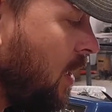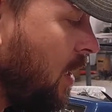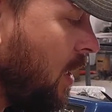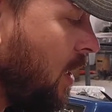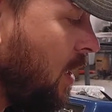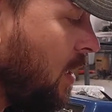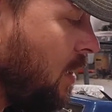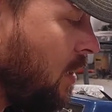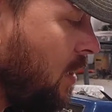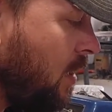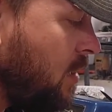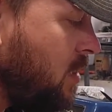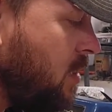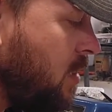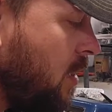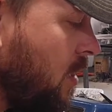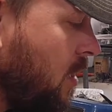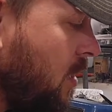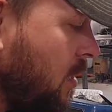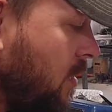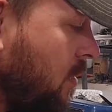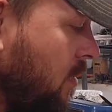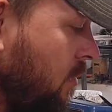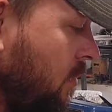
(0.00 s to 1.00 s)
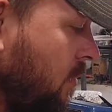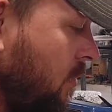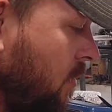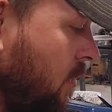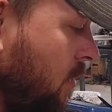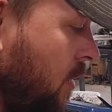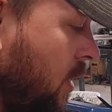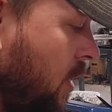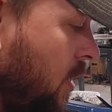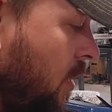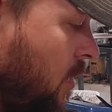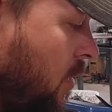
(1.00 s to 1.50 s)
And it's
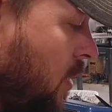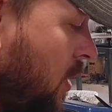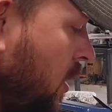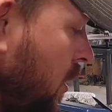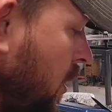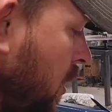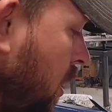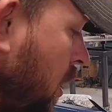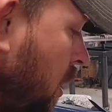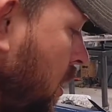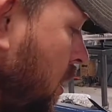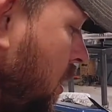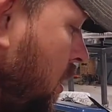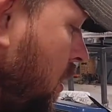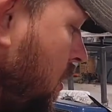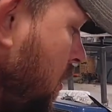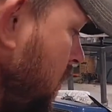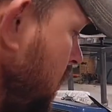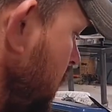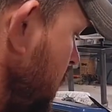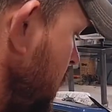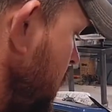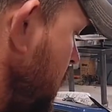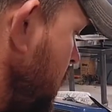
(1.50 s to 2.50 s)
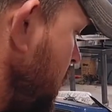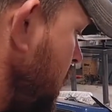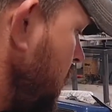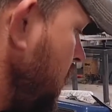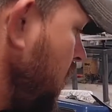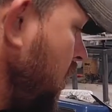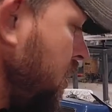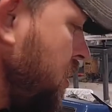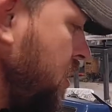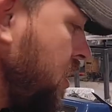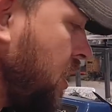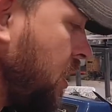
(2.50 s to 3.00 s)
when you're not a
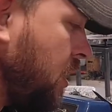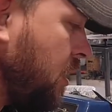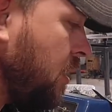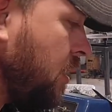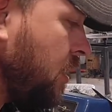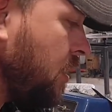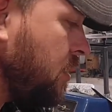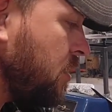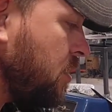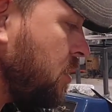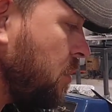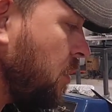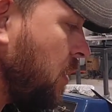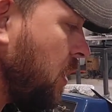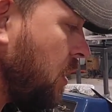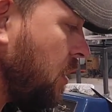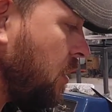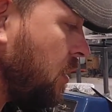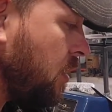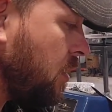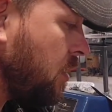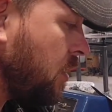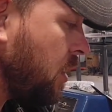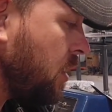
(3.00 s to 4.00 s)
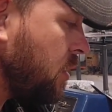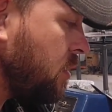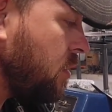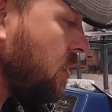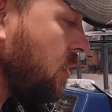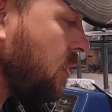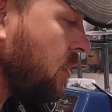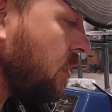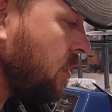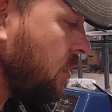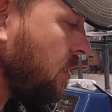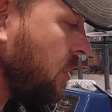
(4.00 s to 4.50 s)
legit gunsmith, it's
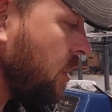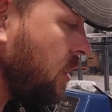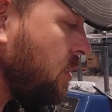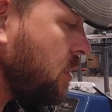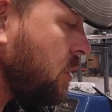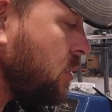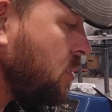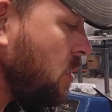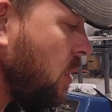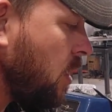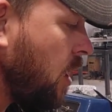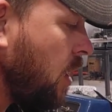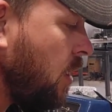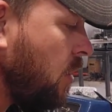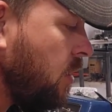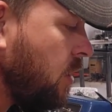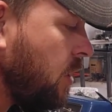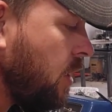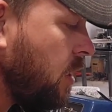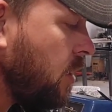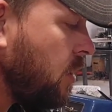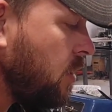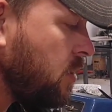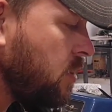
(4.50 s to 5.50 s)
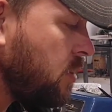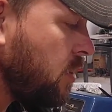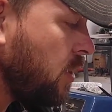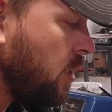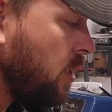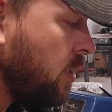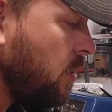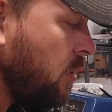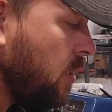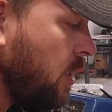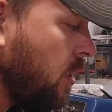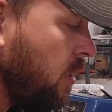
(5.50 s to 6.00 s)
a trial and error. So
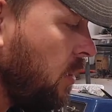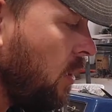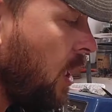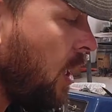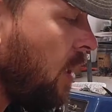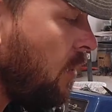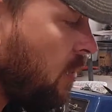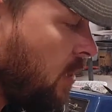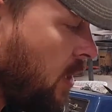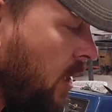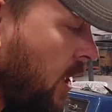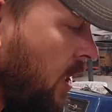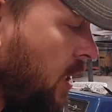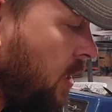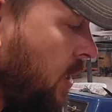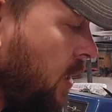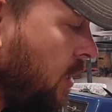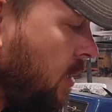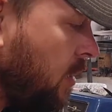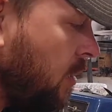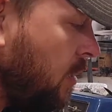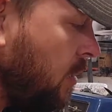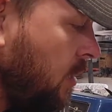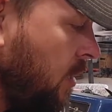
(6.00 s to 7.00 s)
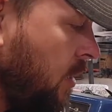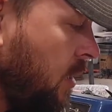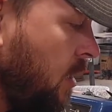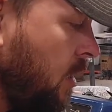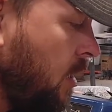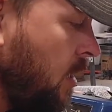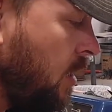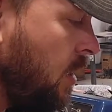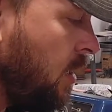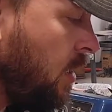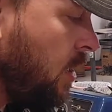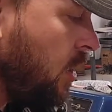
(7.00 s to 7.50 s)
you have an idea,
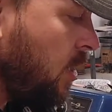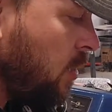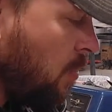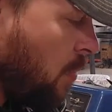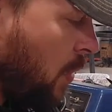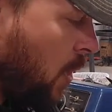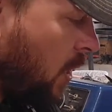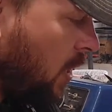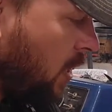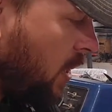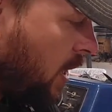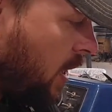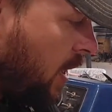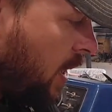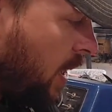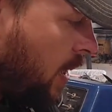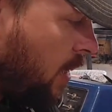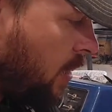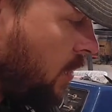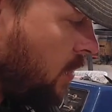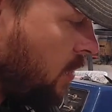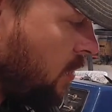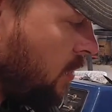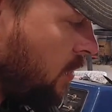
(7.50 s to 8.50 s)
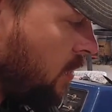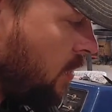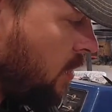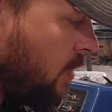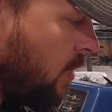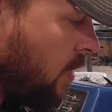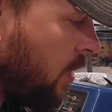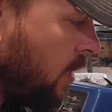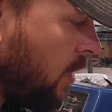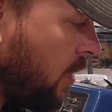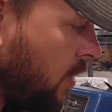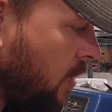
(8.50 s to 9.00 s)
you mark it out,
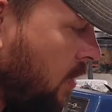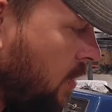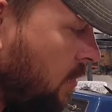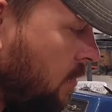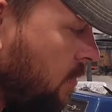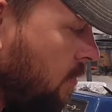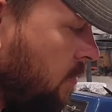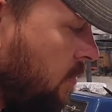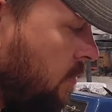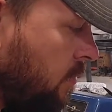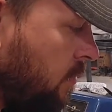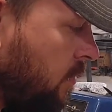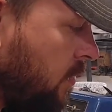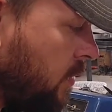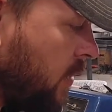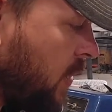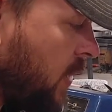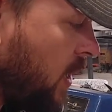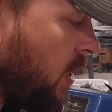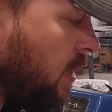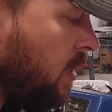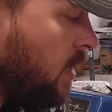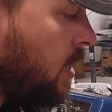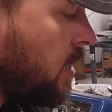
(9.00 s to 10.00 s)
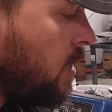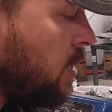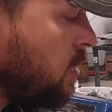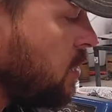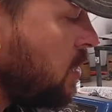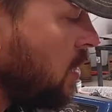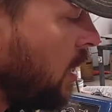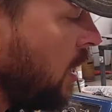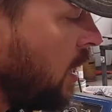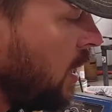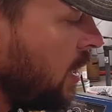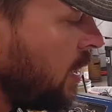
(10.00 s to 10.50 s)
and then you
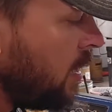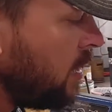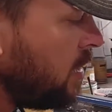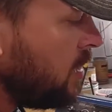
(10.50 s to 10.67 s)
try it.